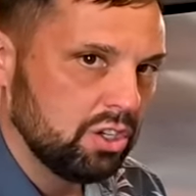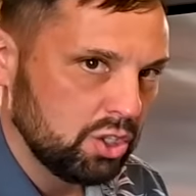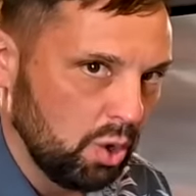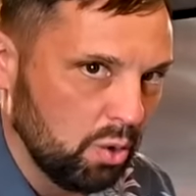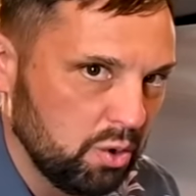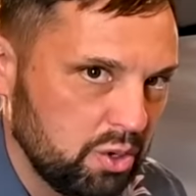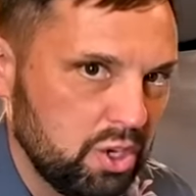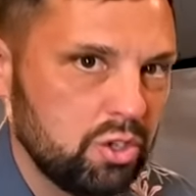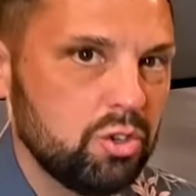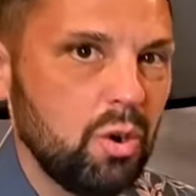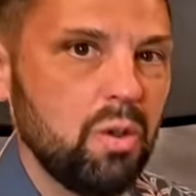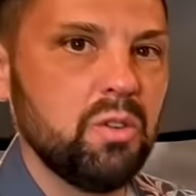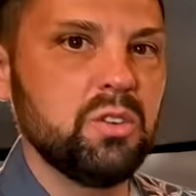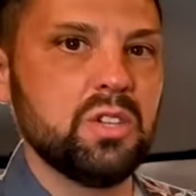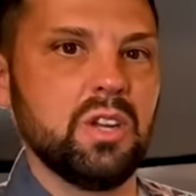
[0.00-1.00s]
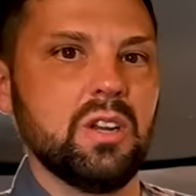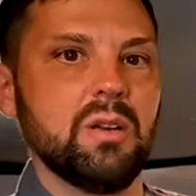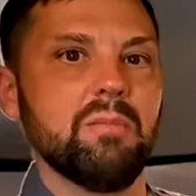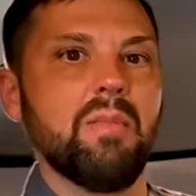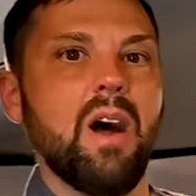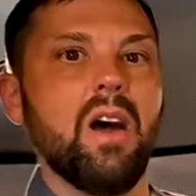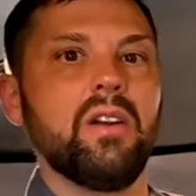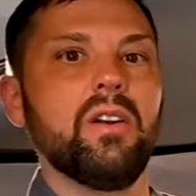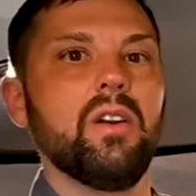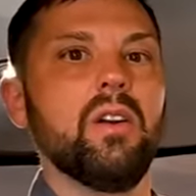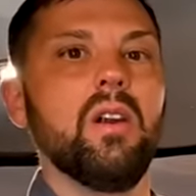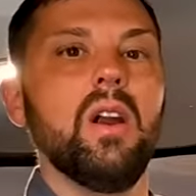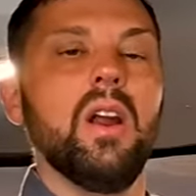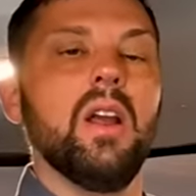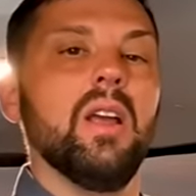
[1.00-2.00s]
solar controller, so you can
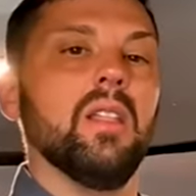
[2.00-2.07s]
monitor